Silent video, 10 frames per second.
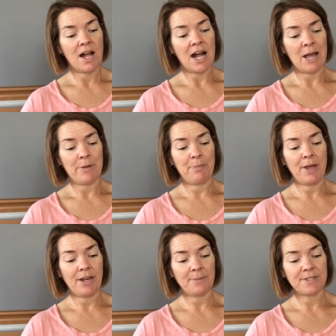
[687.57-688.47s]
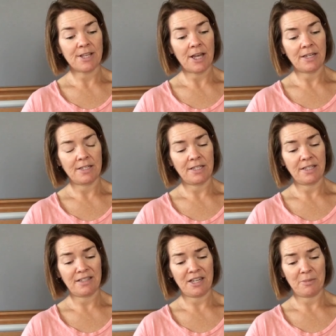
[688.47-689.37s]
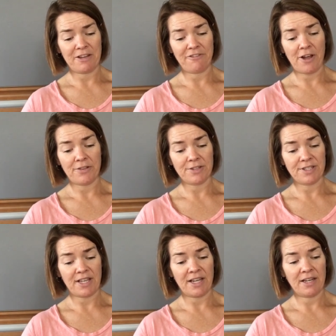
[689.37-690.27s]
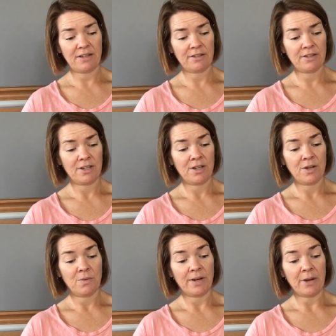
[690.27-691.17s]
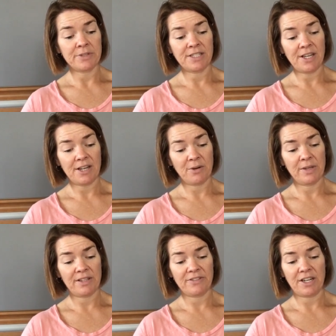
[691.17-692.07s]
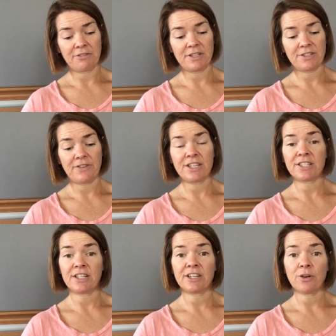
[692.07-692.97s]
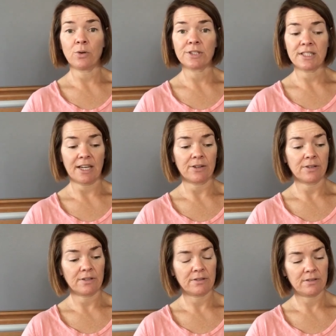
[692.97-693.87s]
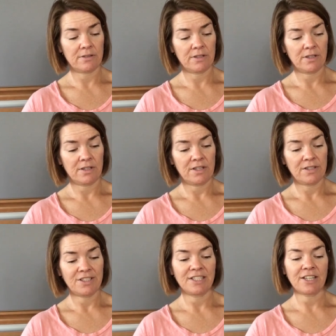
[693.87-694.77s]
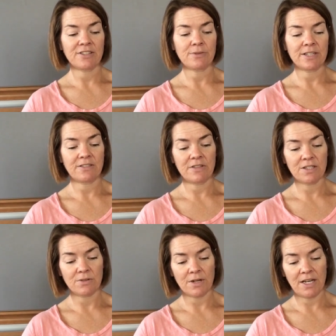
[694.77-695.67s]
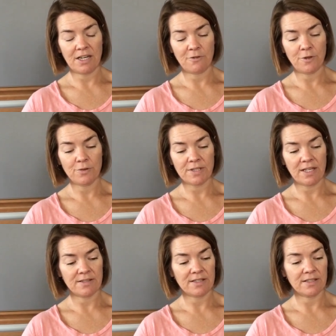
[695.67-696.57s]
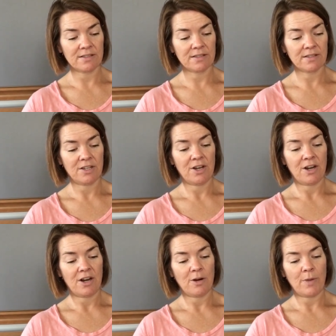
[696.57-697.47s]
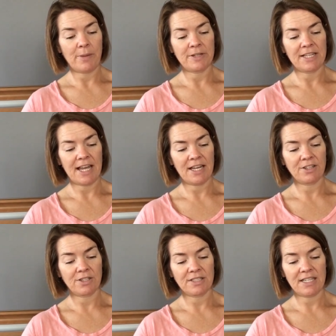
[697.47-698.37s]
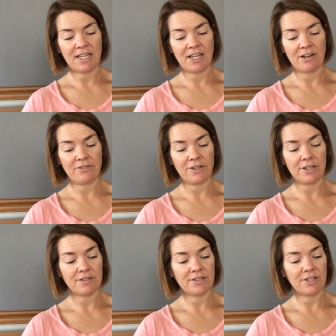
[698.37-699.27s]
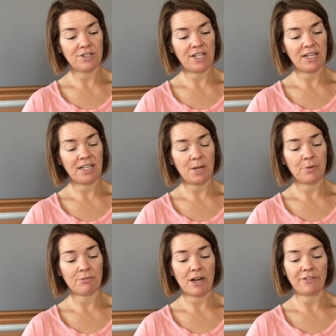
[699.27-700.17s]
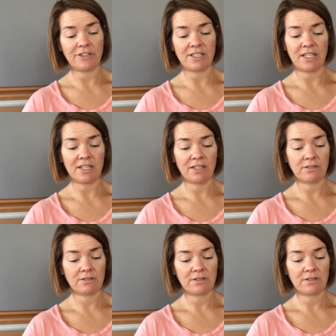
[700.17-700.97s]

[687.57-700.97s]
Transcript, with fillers: I'm a Penobscot Indian on my father's side. When I was young, we lived on a reservation near Old Town. She tells the rest of the story in a few sentences. Her mom and dad couldn't take care of her, so she ended up with Ralph and Dina.